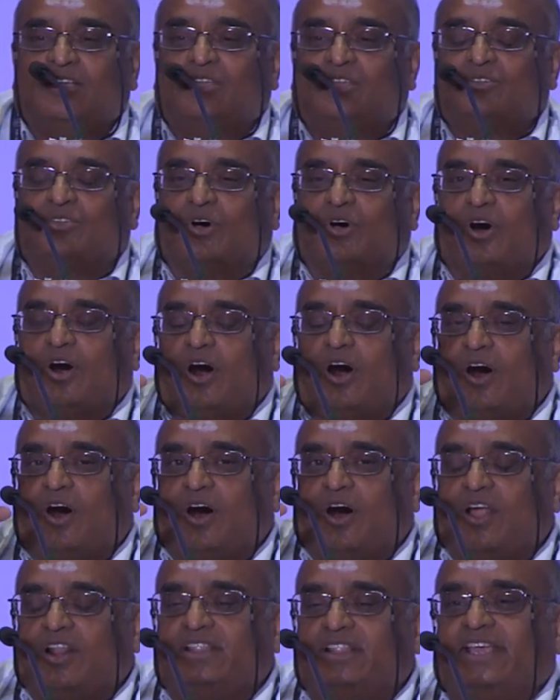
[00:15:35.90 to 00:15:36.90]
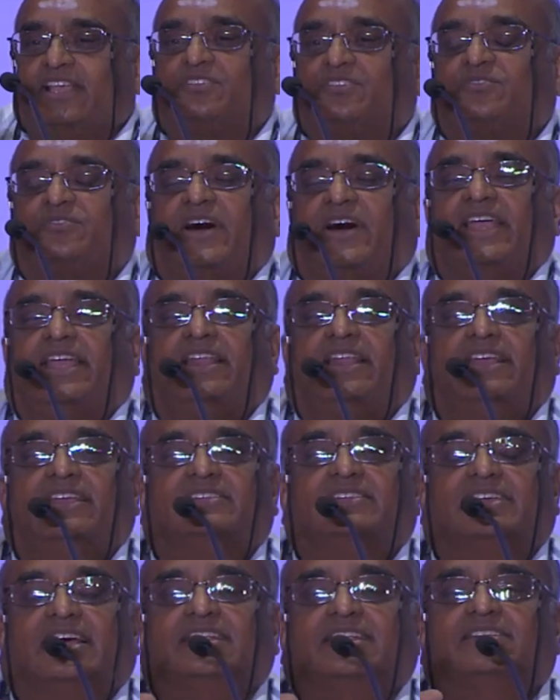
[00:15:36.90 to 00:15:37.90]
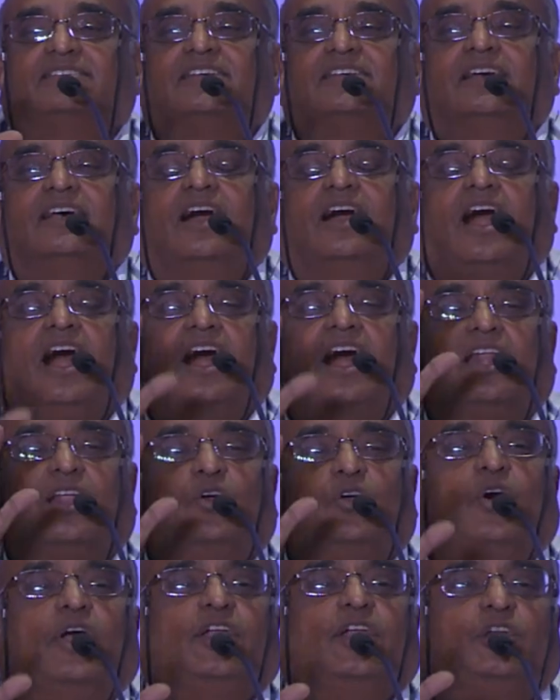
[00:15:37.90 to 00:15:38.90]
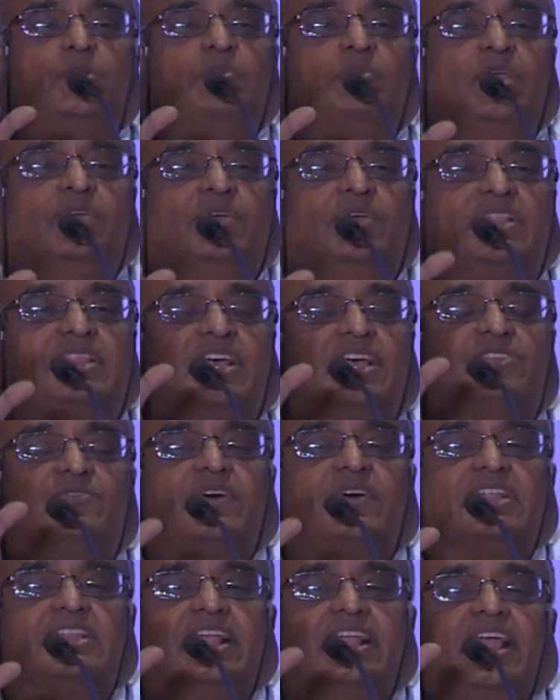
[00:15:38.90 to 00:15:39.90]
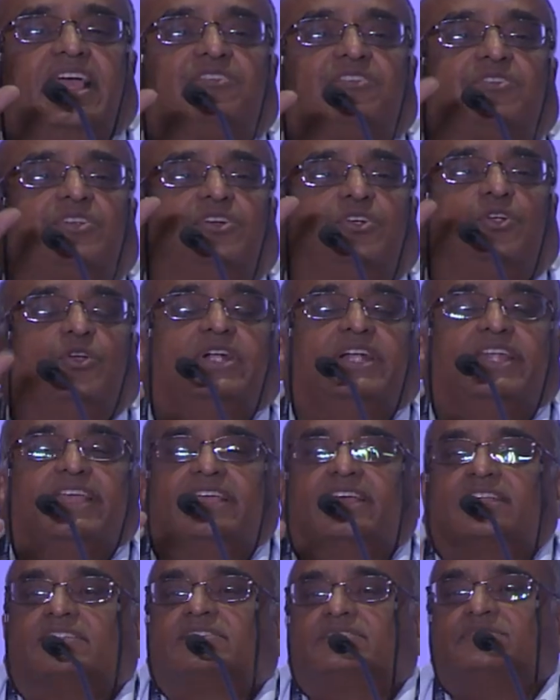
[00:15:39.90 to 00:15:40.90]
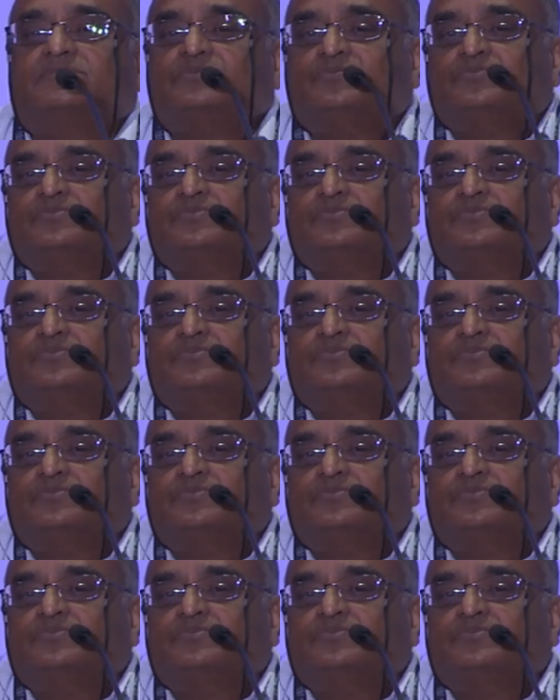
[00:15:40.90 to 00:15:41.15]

So all these five reasons are going to be with us for the next 20 years.